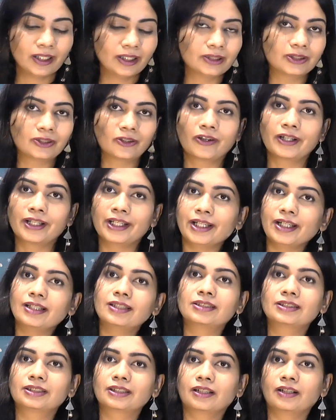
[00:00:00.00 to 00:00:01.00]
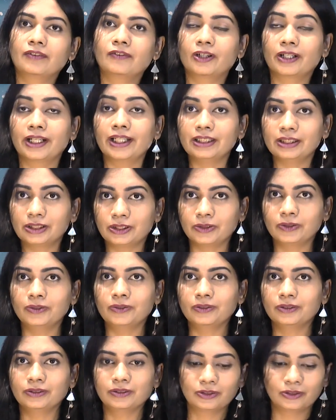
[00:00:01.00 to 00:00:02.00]
So here's what I
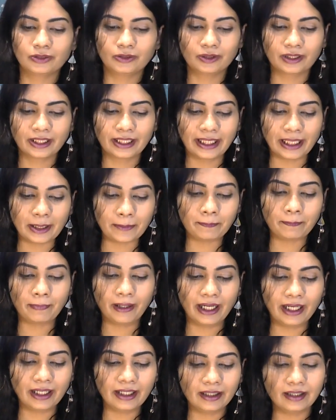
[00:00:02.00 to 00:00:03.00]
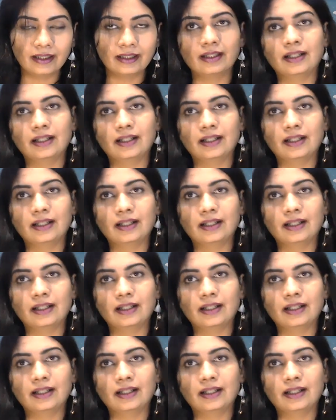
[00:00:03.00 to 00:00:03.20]
do to keep my